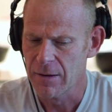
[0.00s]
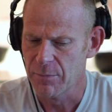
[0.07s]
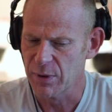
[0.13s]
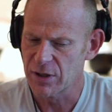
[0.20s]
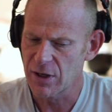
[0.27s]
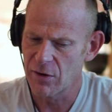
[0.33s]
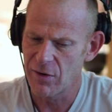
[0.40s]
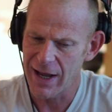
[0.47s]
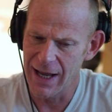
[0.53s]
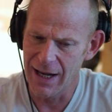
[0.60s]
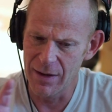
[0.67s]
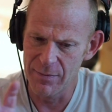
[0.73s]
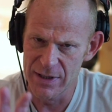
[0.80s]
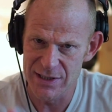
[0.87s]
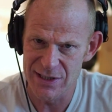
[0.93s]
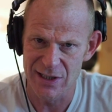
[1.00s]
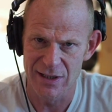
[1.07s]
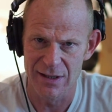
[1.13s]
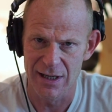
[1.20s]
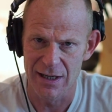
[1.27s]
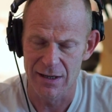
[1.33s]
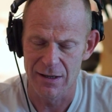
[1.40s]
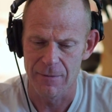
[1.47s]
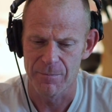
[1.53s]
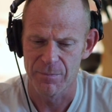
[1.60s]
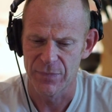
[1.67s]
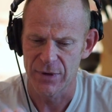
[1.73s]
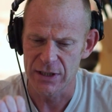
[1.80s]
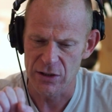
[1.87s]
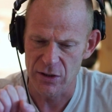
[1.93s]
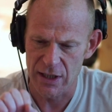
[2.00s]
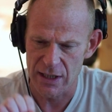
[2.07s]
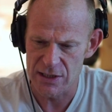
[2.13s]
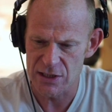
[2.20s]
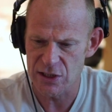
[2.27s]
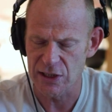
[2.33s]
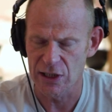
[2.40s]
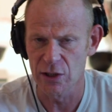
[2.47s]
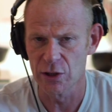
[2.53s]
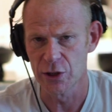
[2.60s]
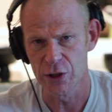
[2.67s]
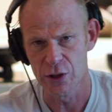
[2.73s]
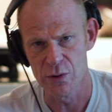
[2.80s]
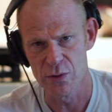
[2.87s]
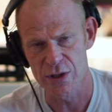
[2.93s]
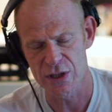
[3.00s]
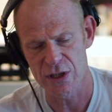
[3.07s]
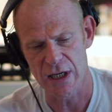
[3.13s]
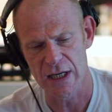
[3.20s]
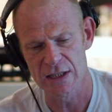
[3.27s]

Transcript: But there are elements in there that you can still use.